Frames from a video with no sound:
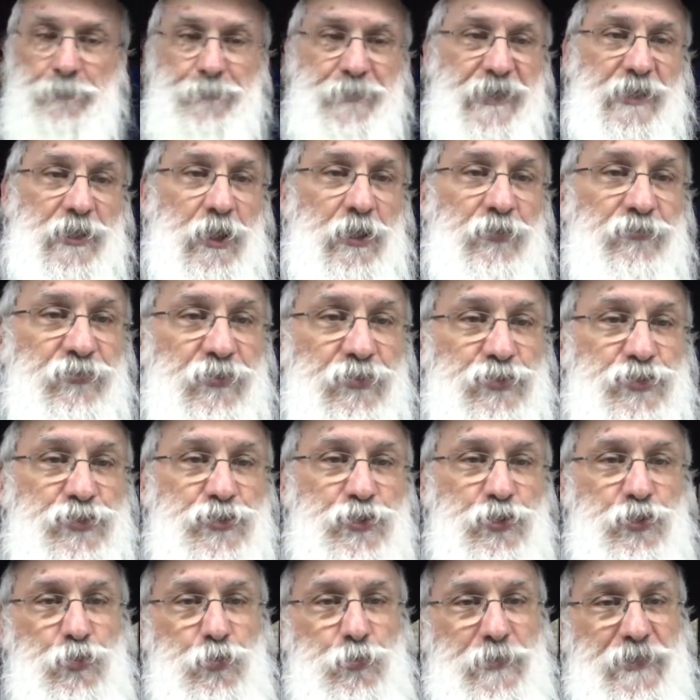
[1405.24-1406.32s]
Because a
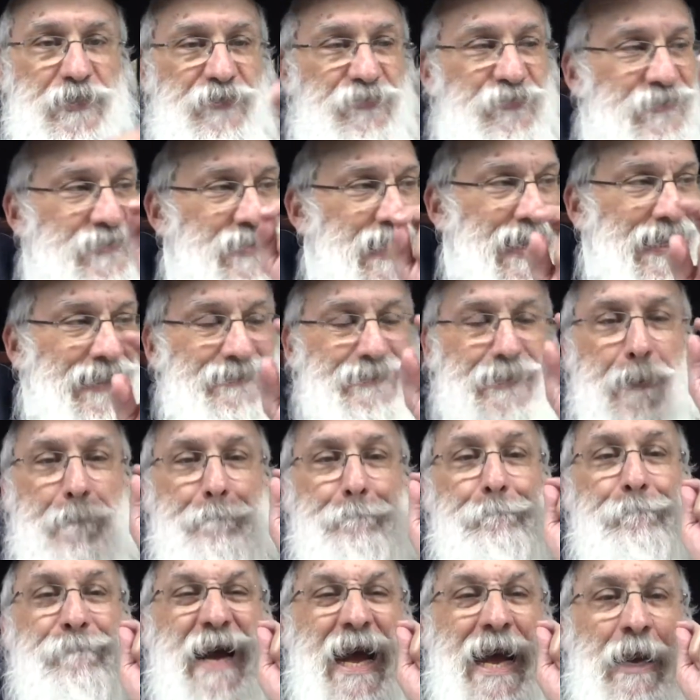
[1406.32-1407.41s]
Jew is not
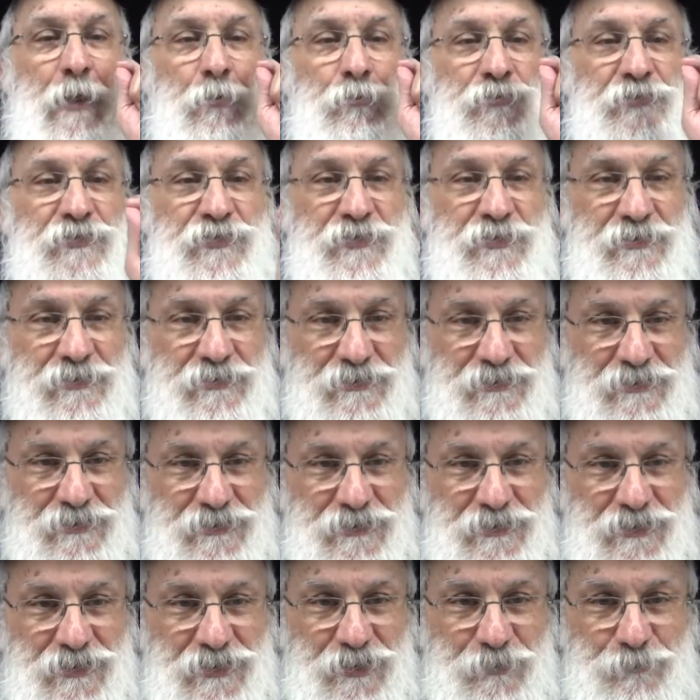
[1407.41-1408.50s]
bound
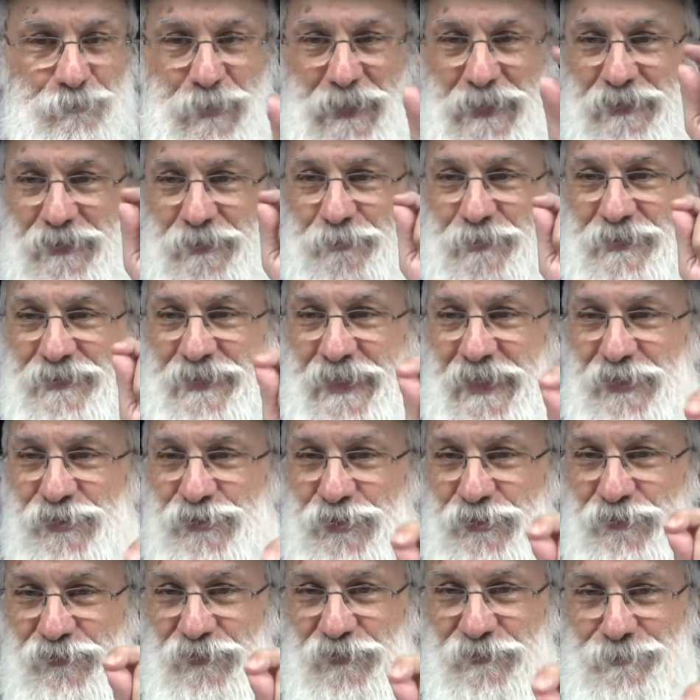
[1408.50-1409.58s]
by
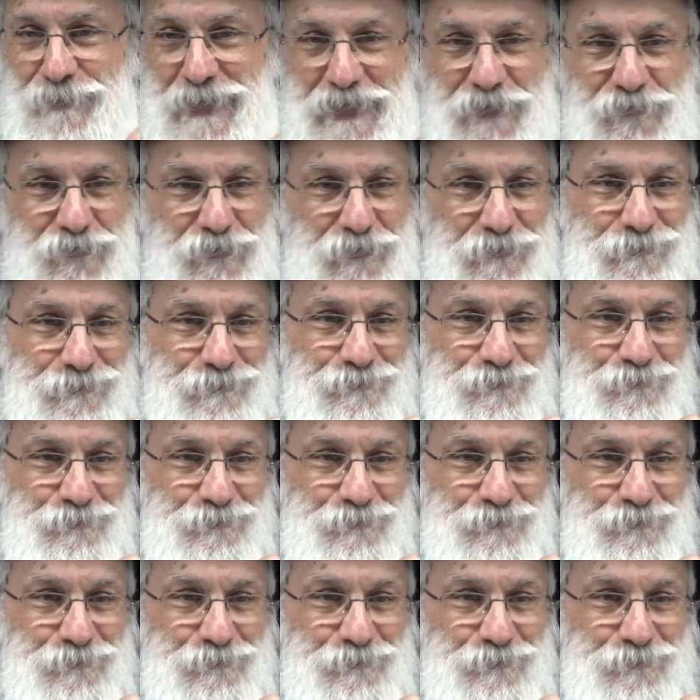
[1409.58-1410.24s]
limitations of mazel.